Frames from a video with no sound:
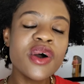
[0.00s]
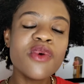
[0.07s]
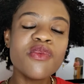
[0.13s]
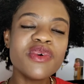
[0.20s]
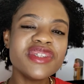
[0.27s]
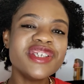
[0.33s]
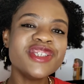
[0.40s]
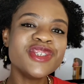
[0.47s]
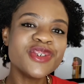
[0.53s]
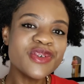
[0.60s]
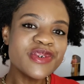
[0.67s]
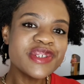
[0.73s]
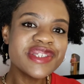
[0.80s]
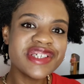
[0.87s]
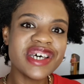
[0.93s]
with the
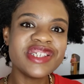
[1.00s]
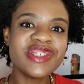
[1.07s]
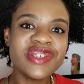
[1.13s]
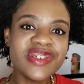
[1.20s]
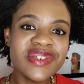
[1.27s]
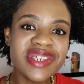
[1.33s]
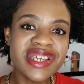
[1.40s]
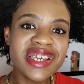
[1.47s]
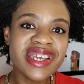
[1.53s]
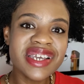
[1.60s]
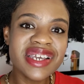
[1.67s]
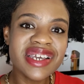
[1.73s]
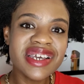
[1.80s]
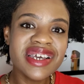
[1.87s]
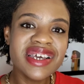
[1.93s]
tools that you
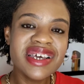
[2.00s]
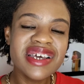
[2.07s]
need